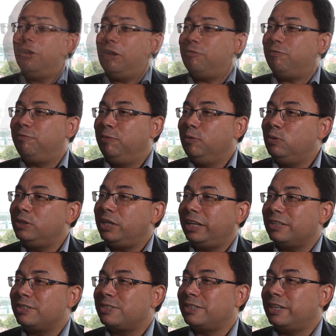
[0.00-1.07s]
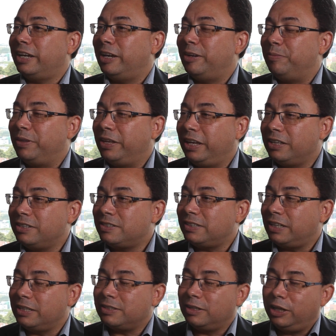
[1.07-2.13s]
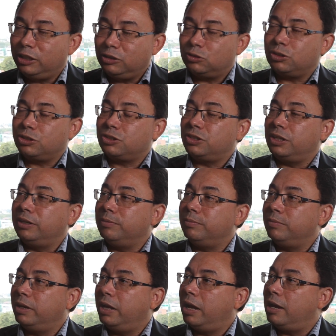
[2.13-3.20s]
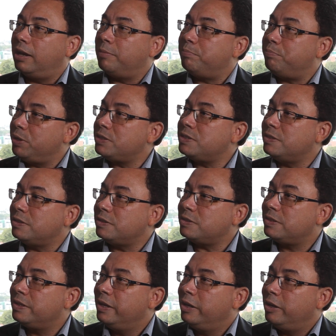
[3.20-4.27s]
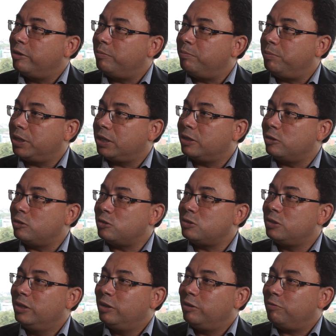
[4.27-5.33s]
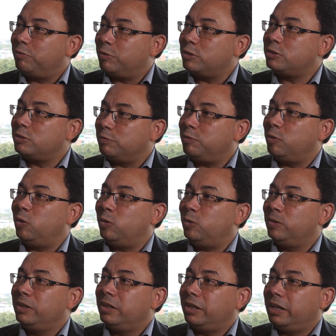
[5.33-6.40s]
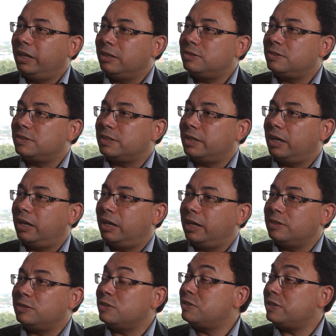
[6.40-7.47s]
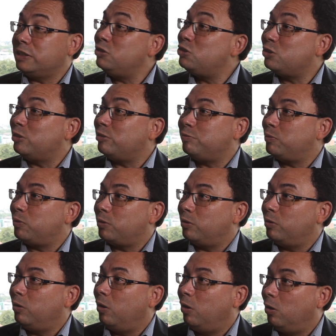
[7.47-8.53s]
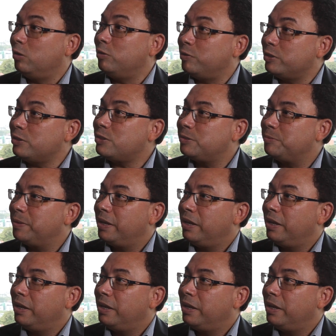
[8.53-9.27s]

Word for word: food is uh, is is an interesting uh, business because first of all, it's uh, it's essential for all of us.